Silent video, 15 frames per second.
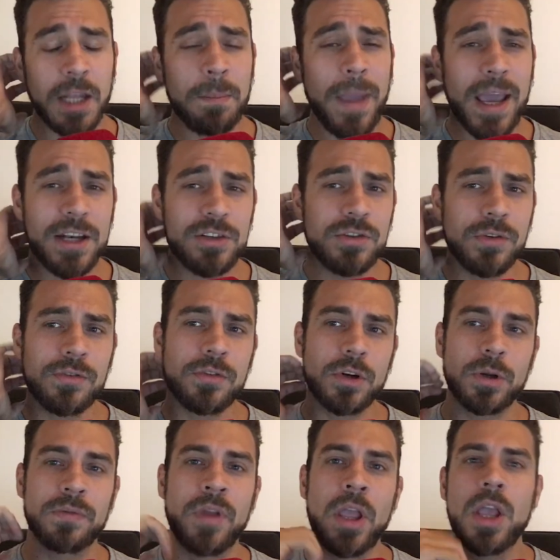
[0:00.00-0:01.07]
and managed to
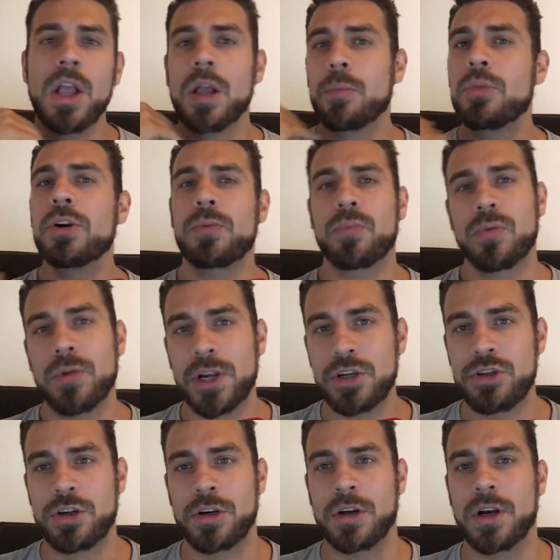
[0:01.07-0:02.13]
sort of put
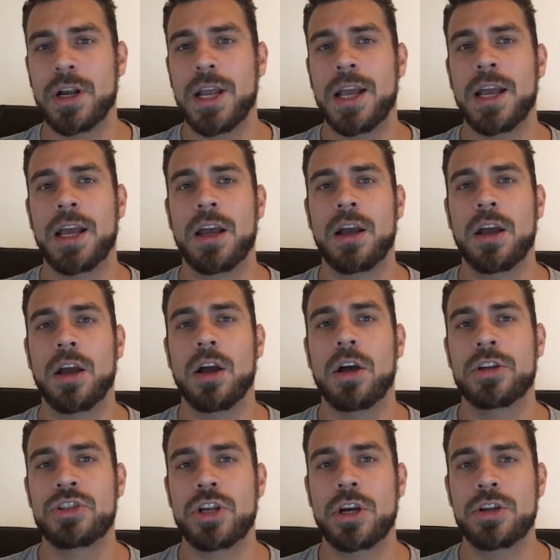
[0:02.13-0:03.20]
pressure uh,
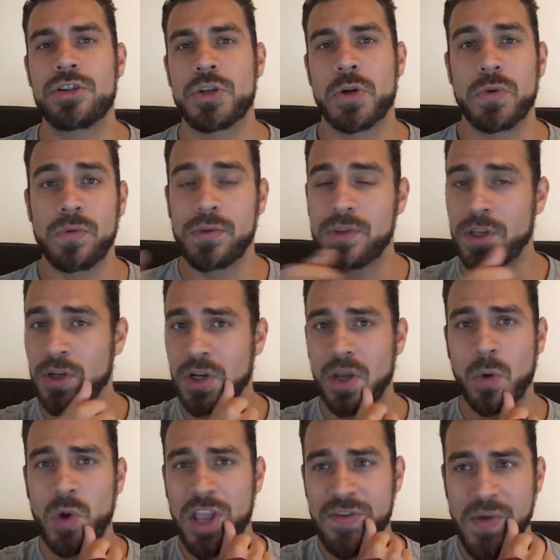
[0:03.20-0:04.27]
on Jon Jones in
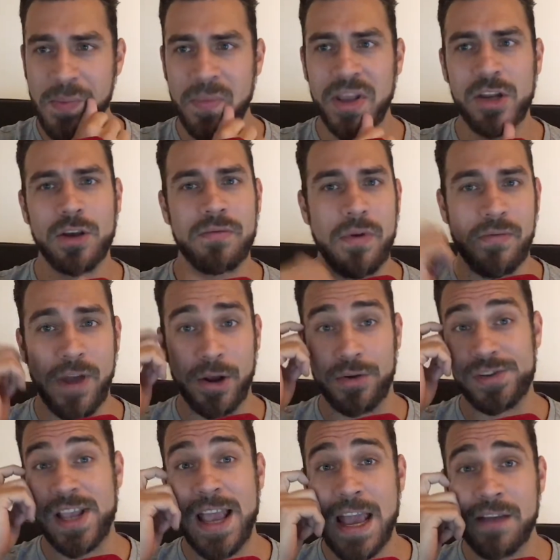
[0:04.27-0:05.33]
a way that many other
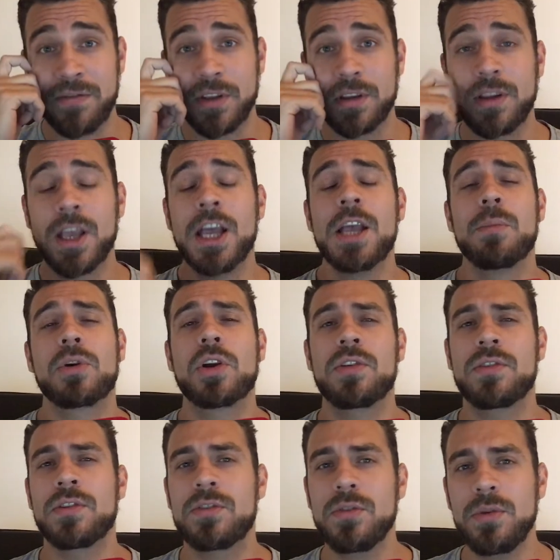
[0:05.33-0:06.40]
fighters haven't.
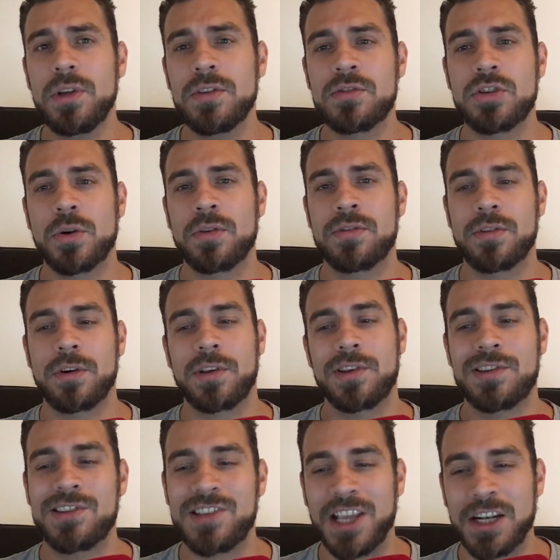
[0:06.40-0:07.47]
Because as soon as Jones starts
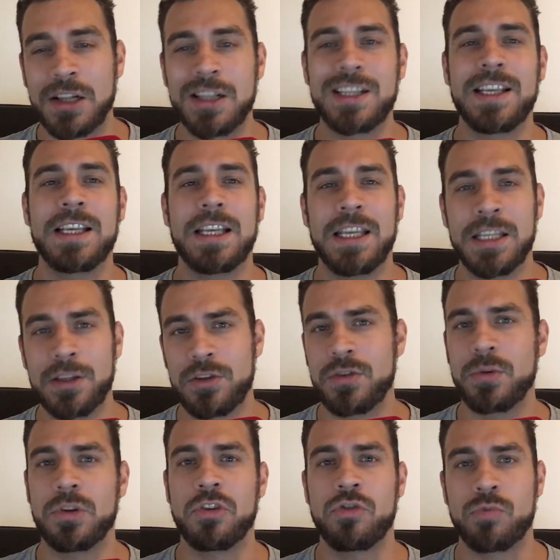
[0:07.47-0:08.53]
settling
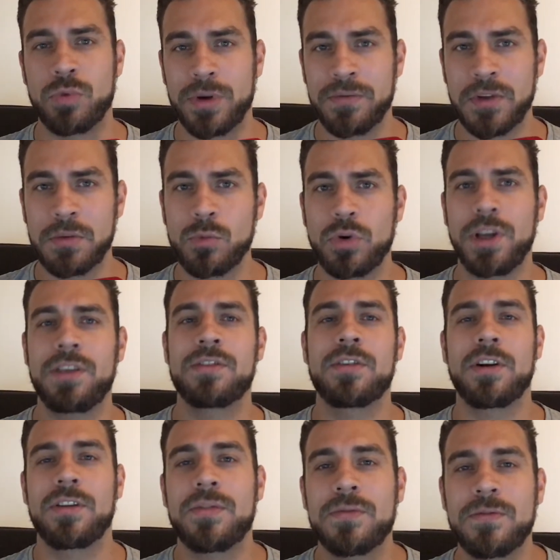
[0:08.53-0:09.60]
into his rhythm, when he
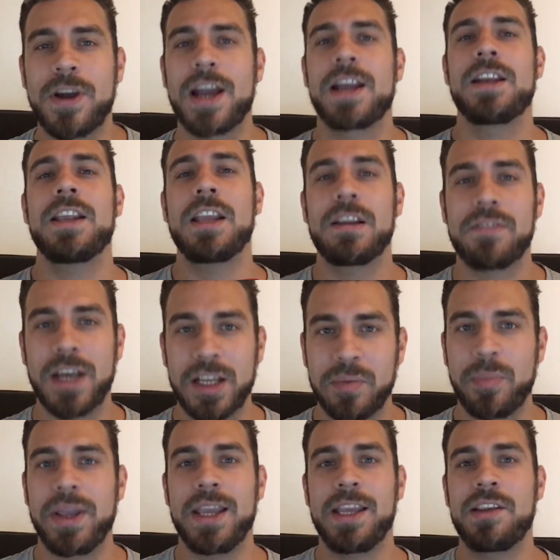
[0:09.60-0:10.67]
starts finding
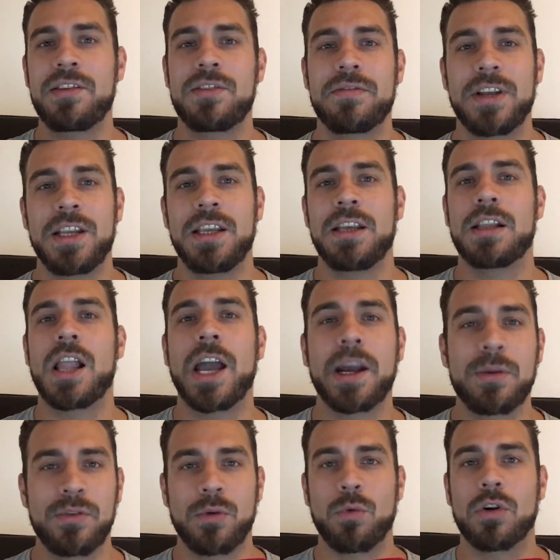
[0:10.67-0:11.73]
that pace that he
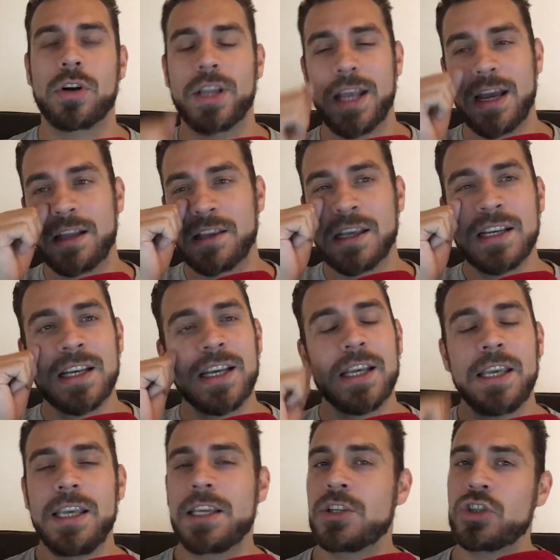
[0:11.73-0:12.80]
likes to work at,
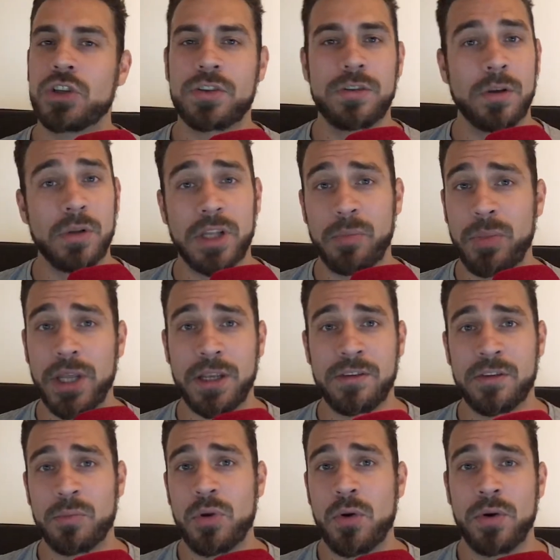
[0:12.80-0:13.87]
he can just slowly pick
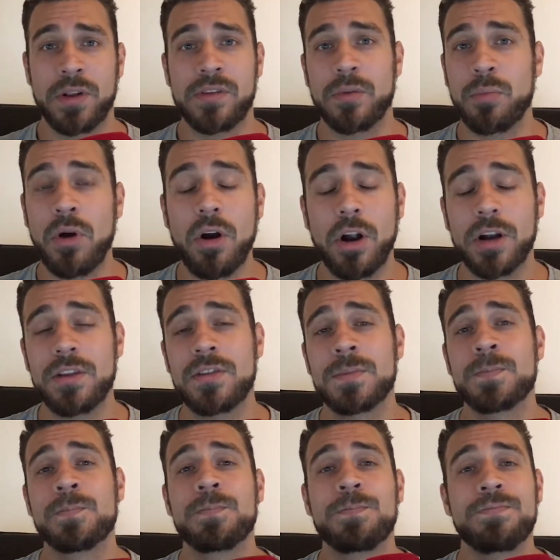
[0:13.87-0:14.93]
his opponents apart.
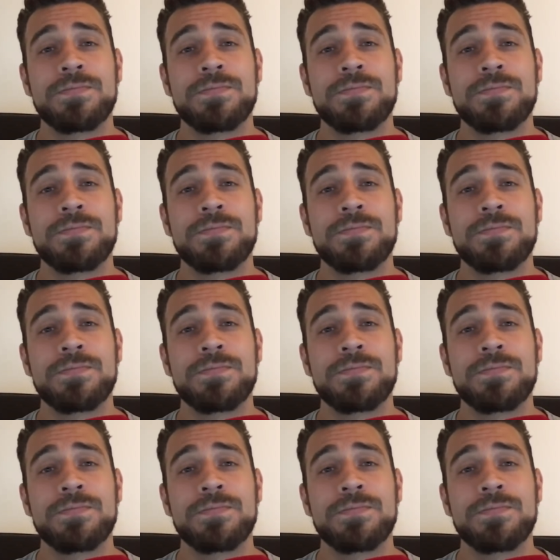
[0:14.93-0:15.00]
